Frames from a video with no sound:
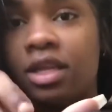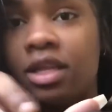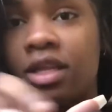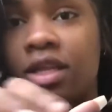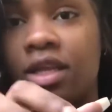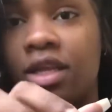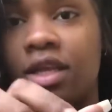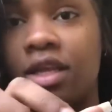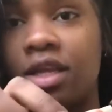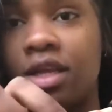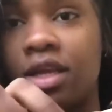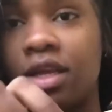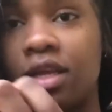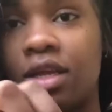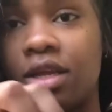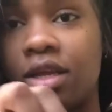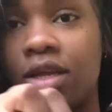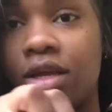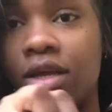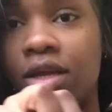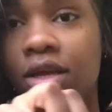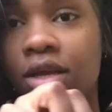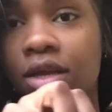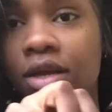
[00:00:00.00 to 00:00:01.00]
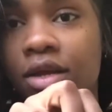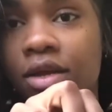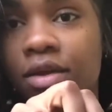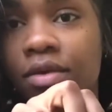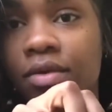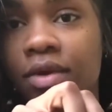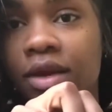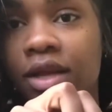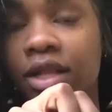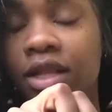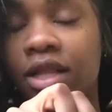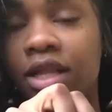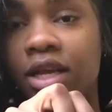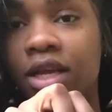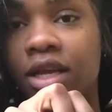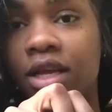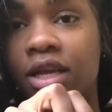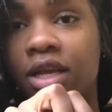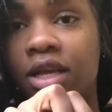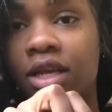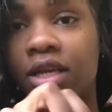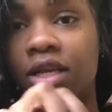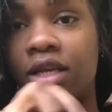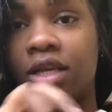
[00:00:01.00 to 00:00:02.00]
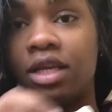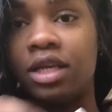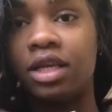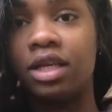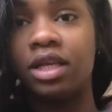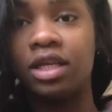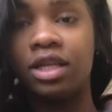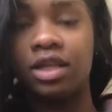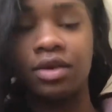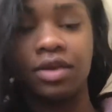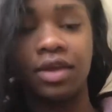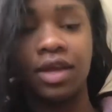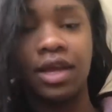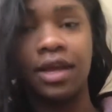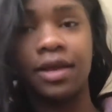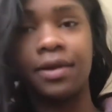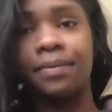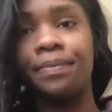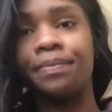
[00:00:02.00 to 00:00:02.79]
like, right there. So, yeah.